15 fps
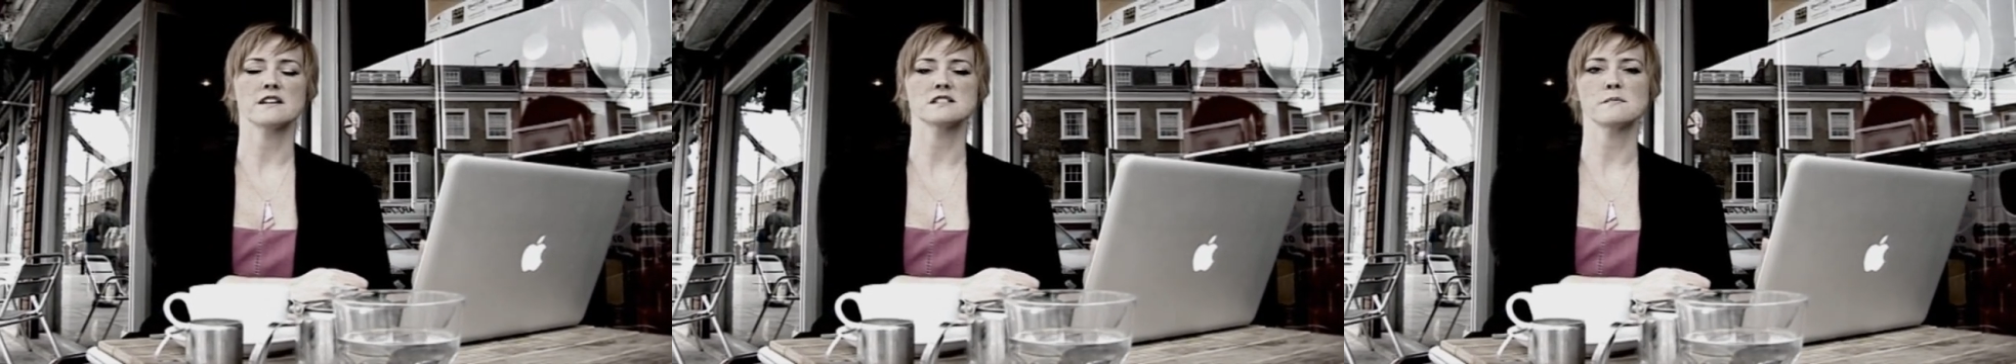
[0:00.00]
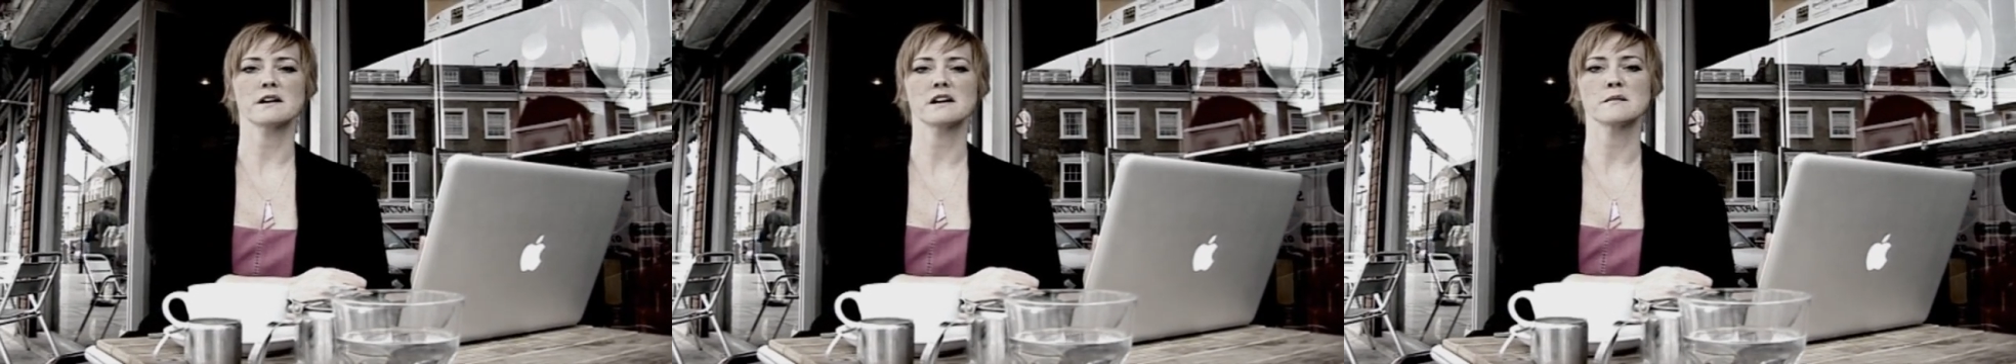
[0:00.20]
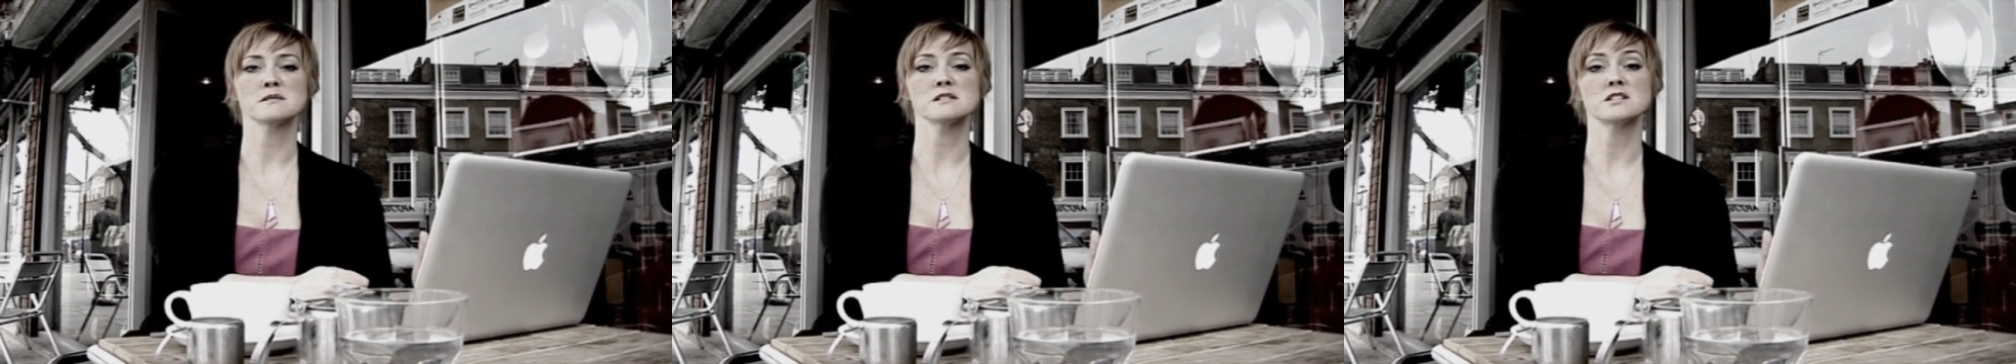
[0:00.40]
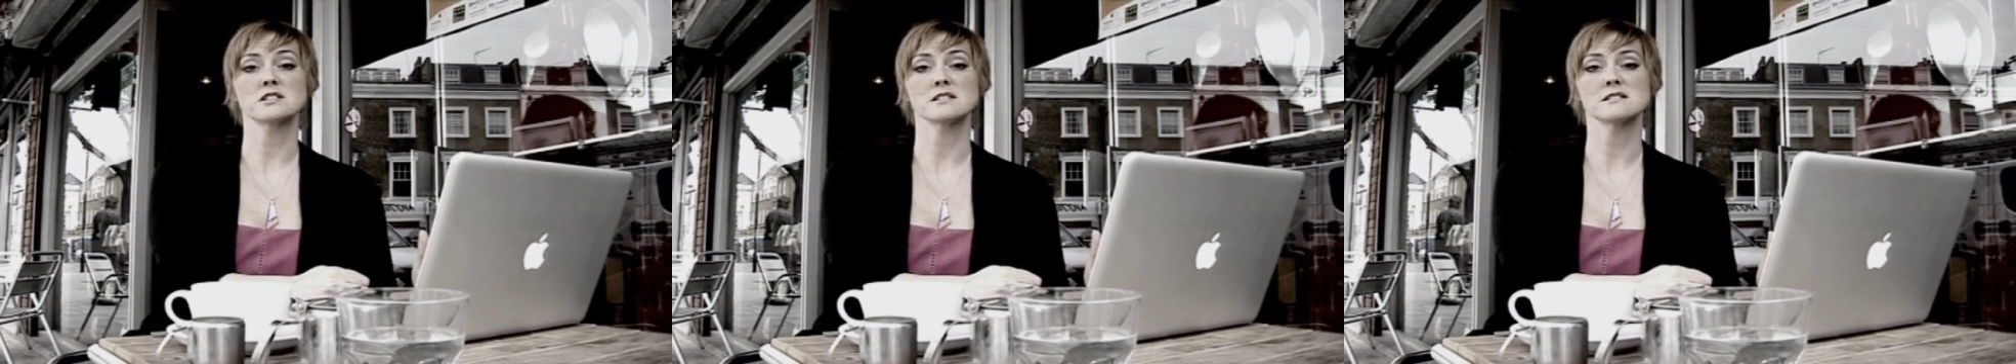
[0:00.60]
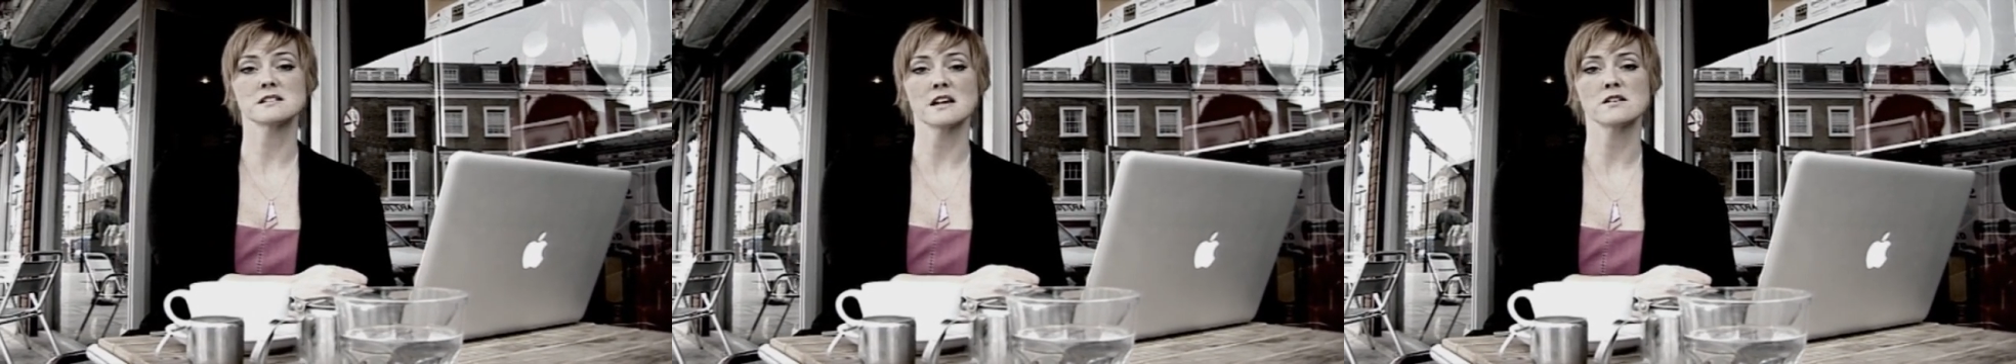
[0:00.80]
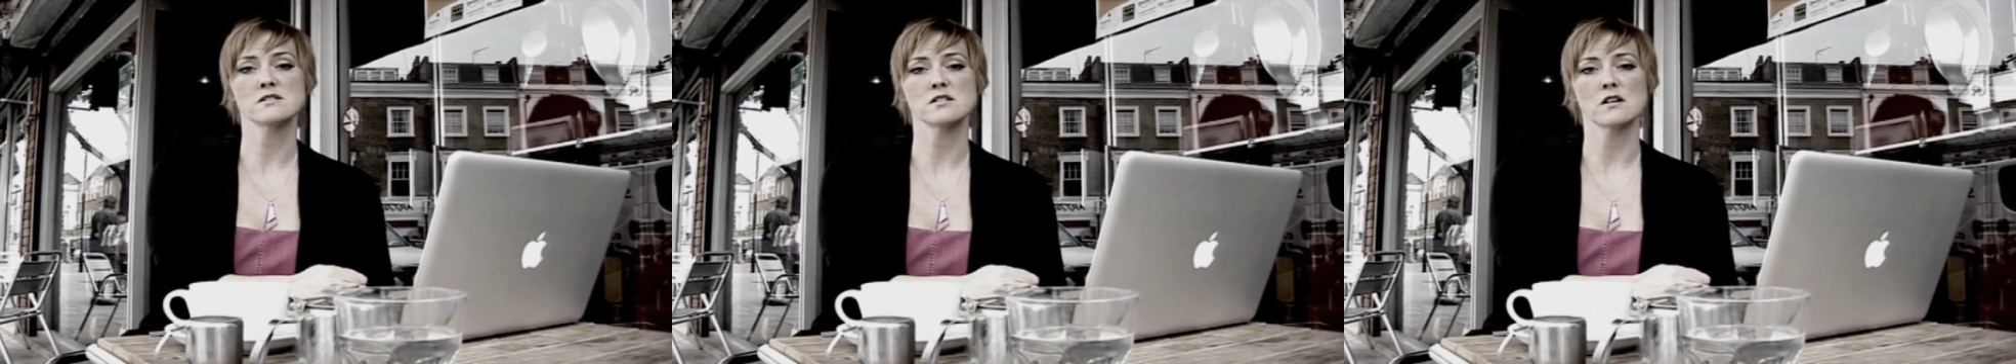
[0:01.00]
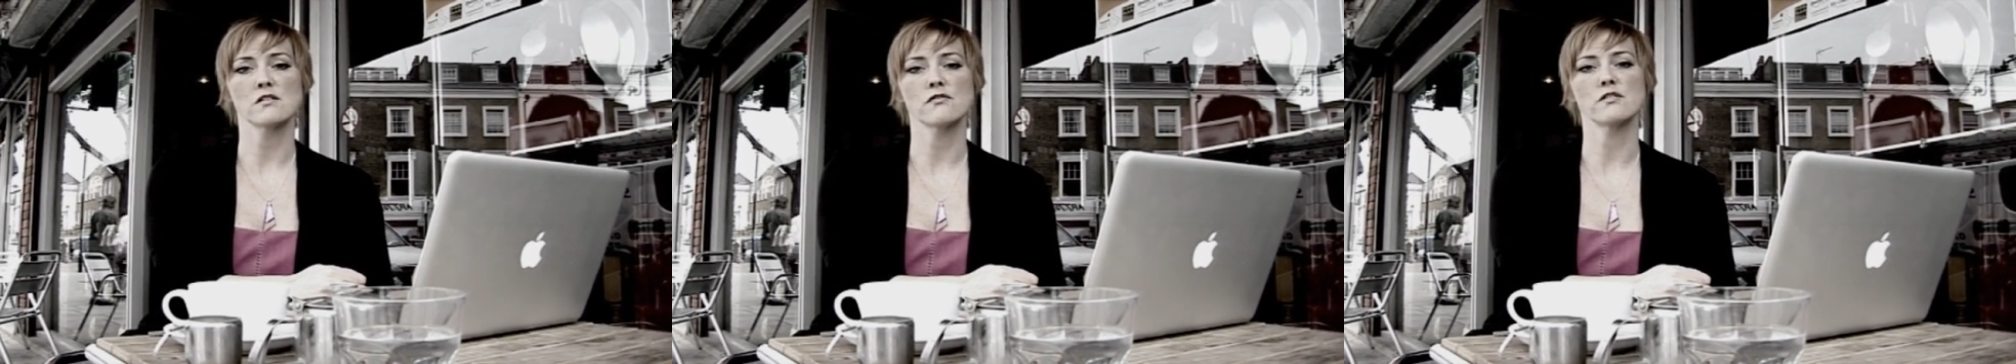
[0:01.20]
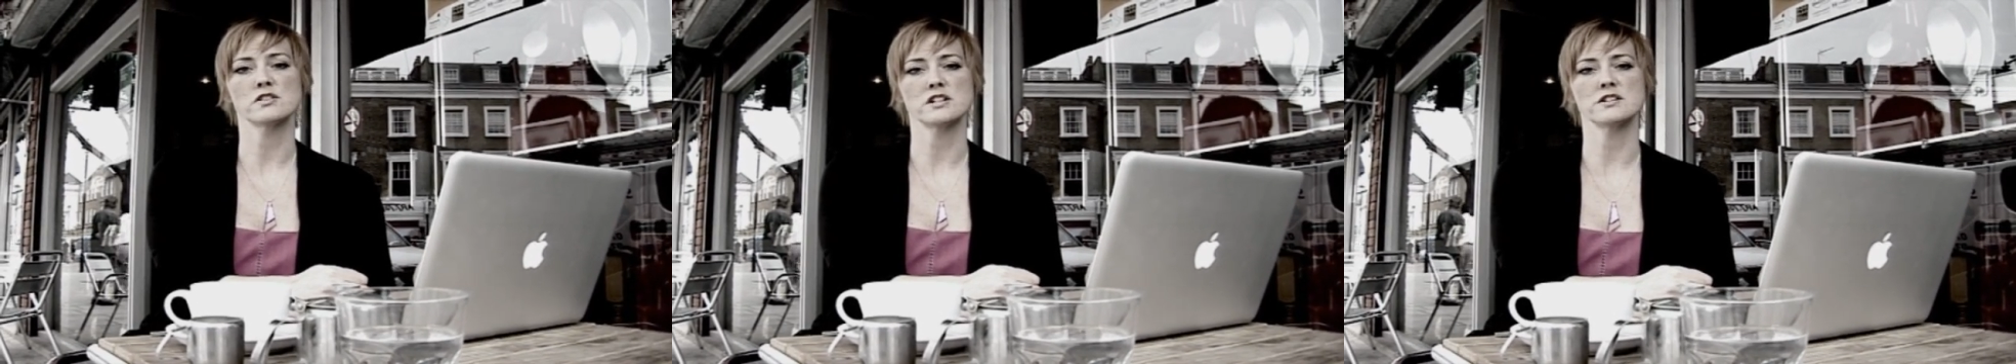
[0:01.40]
has become such a
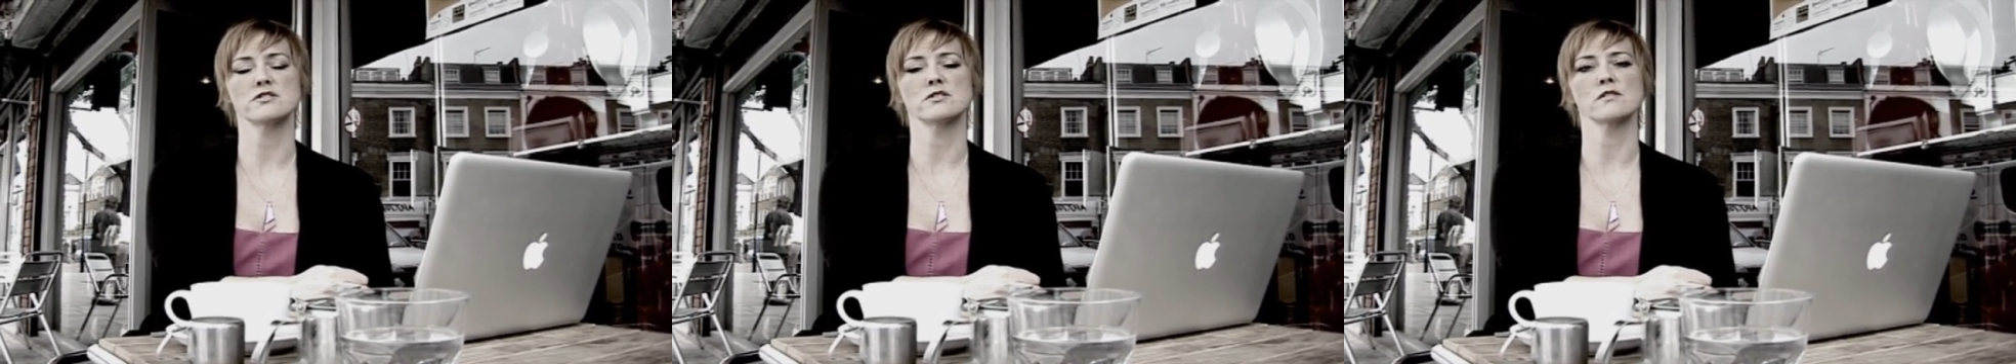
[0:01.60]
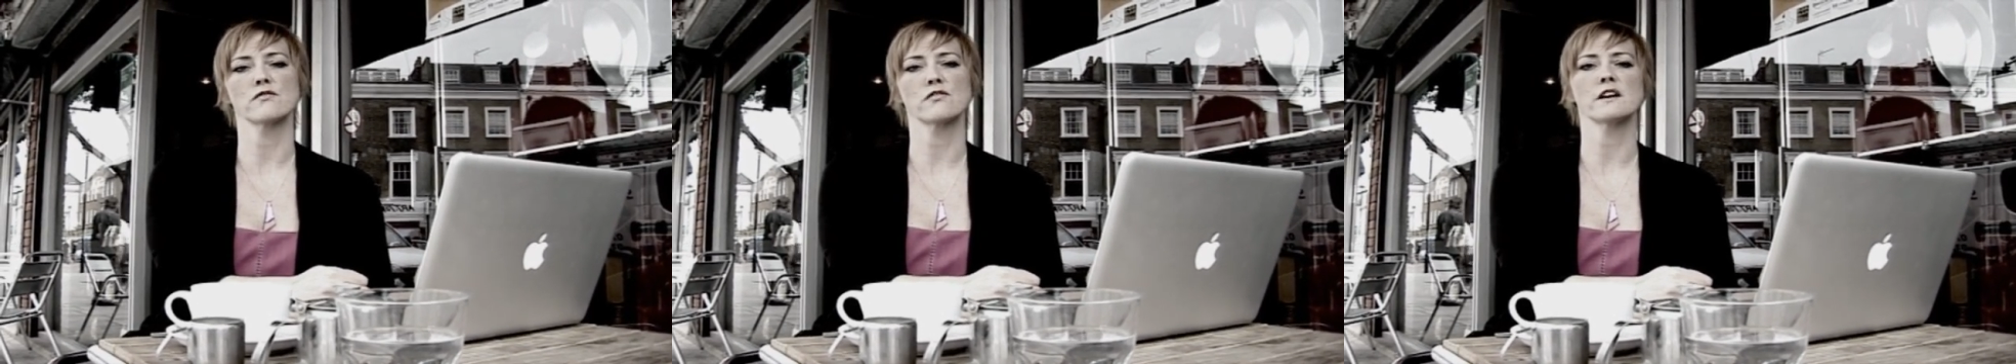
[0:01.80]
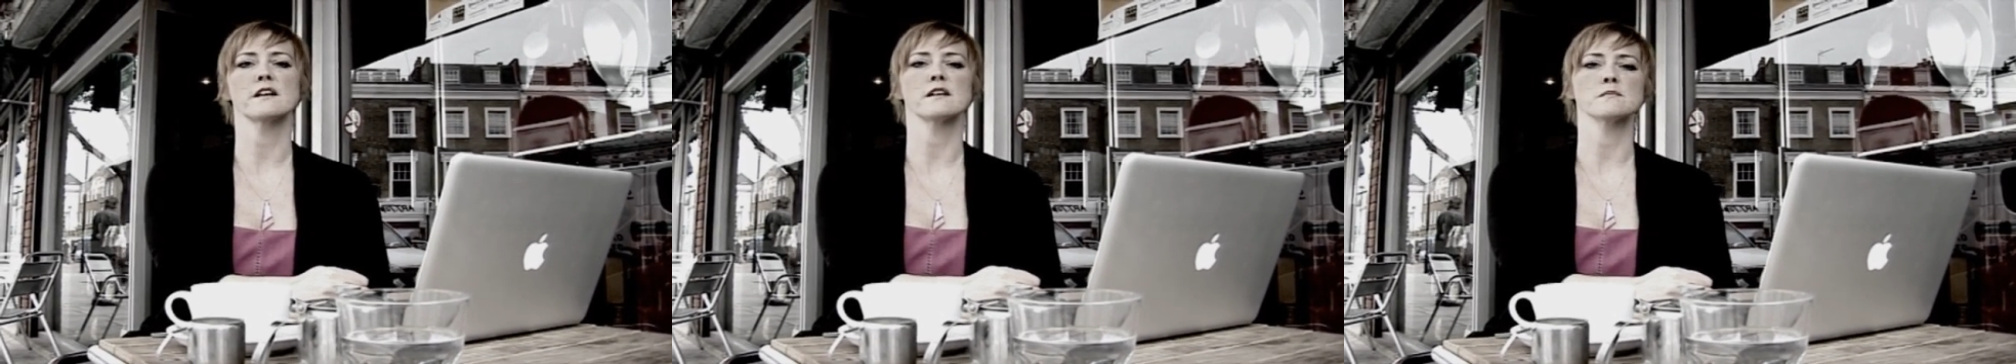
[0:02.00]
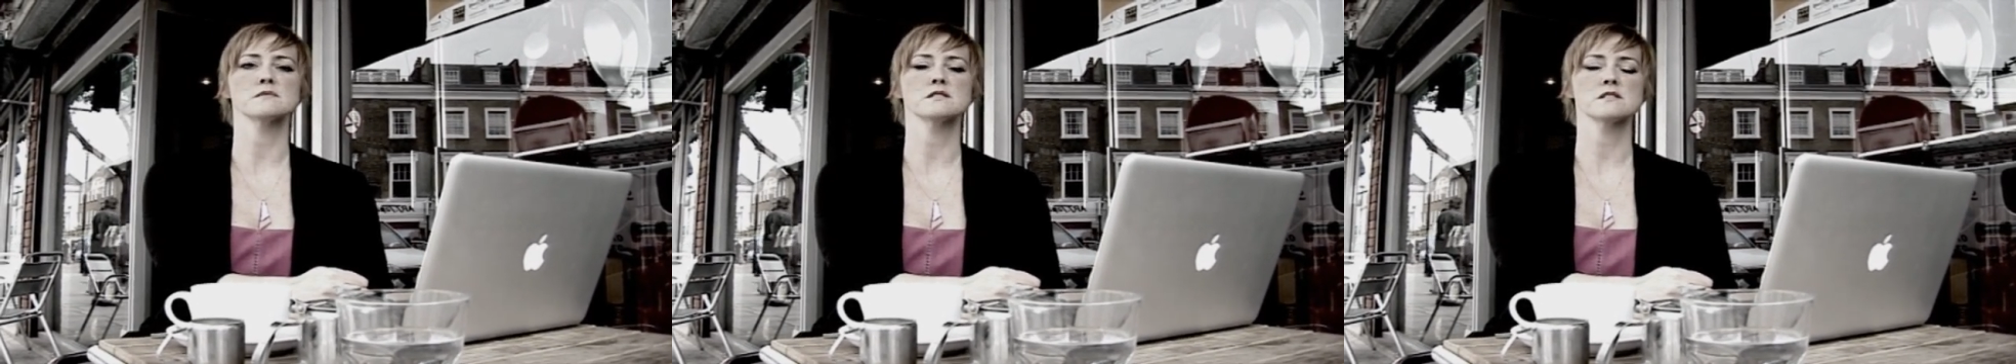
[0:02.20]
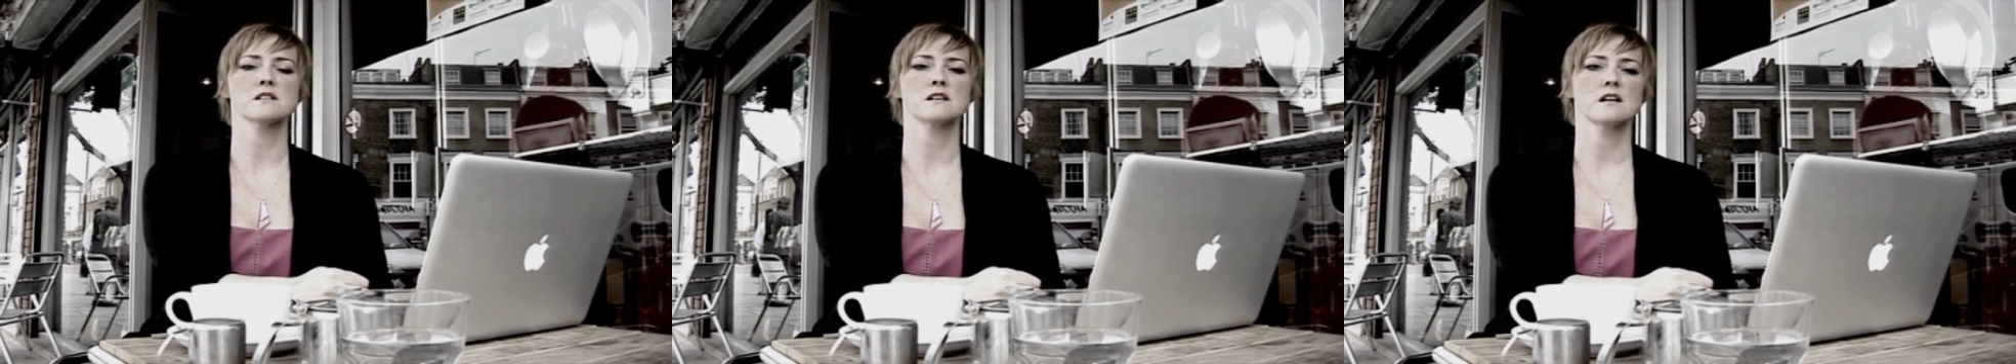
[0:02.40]
center for digital freedoms.